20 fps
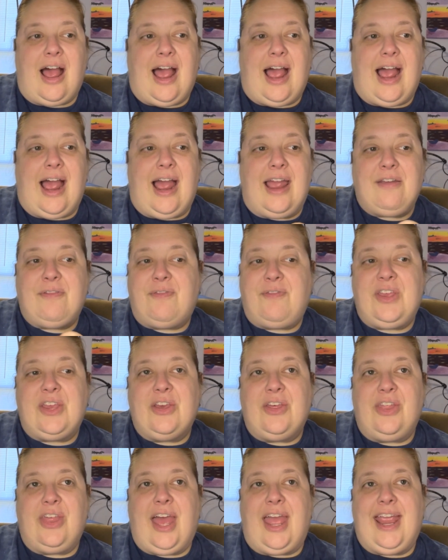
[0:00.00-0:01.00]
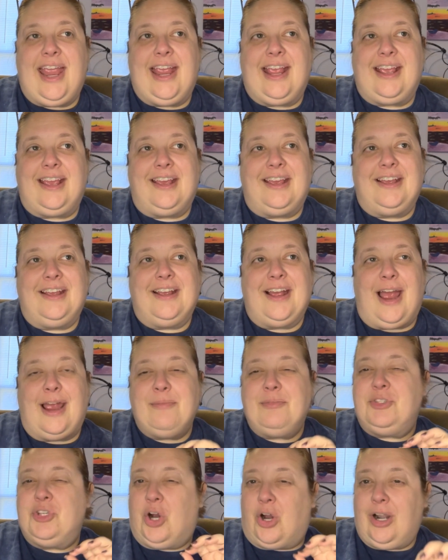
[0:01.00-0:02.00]
I feel like
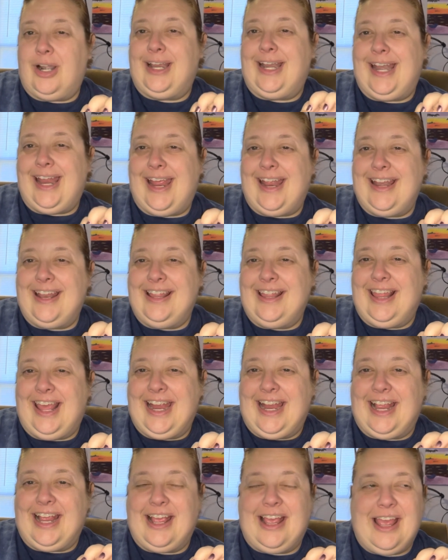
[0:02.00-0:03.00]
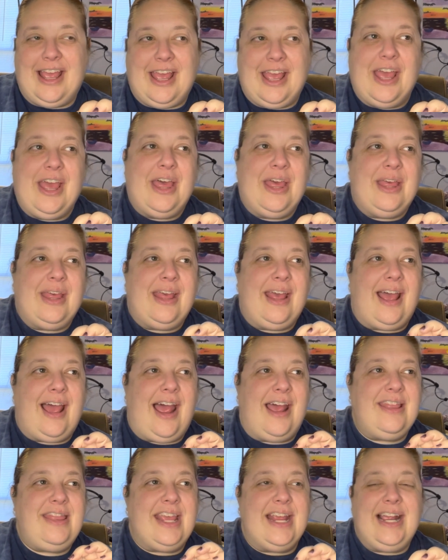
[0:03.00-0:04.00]
I'm targeted. Like,
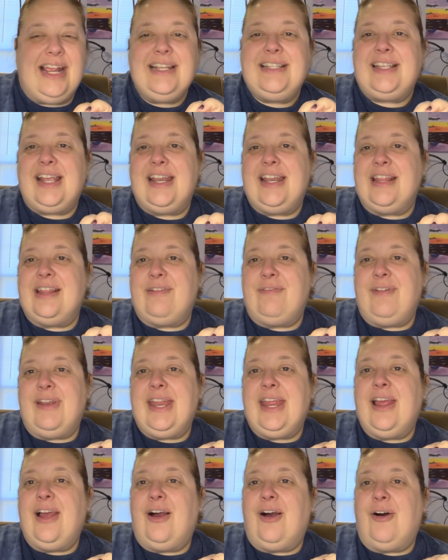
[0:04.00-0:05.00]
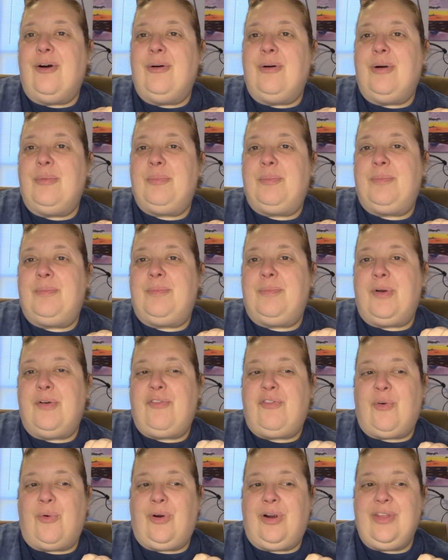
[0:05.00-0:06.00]
I think I said in the video
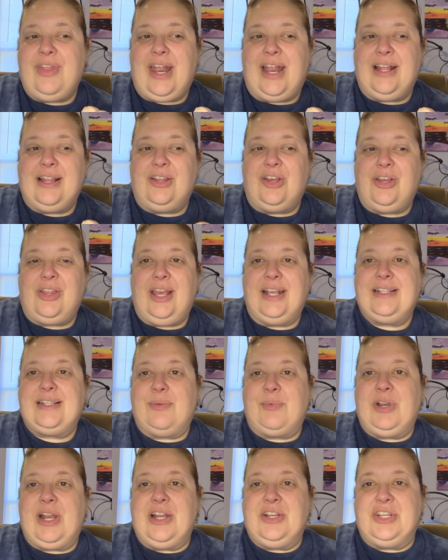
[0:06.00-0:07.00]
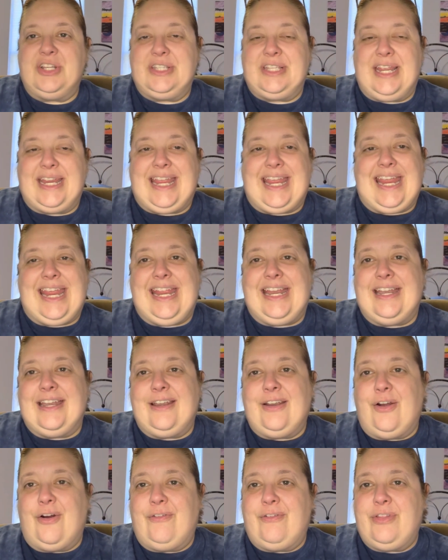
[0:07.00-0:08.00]
before that it looked like someone had just like
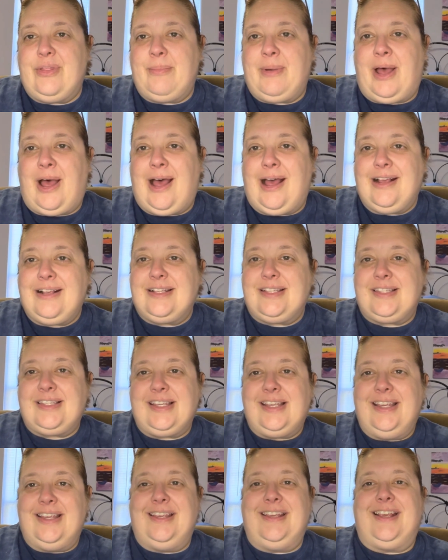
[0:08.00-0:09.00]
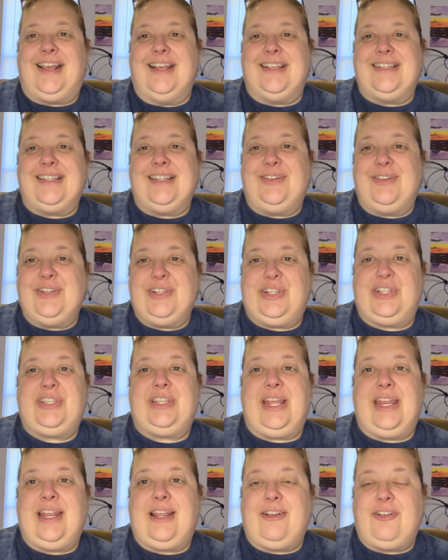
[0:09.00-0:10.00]
eaten over the box because there was just
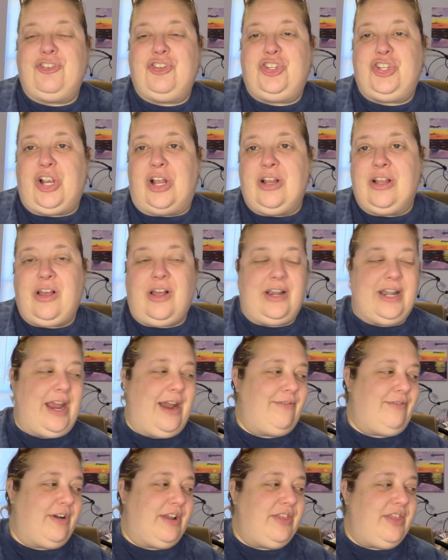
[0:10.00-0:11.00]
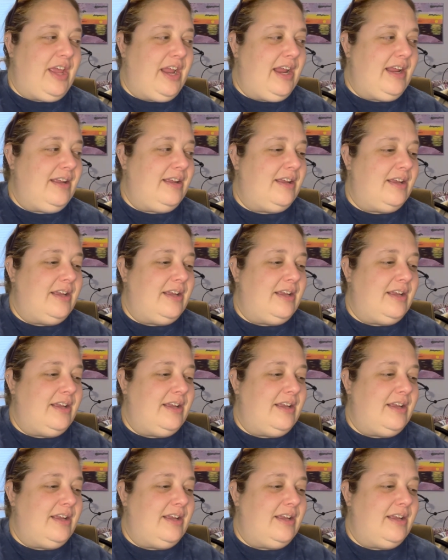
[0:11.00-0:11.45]
like junk on everything.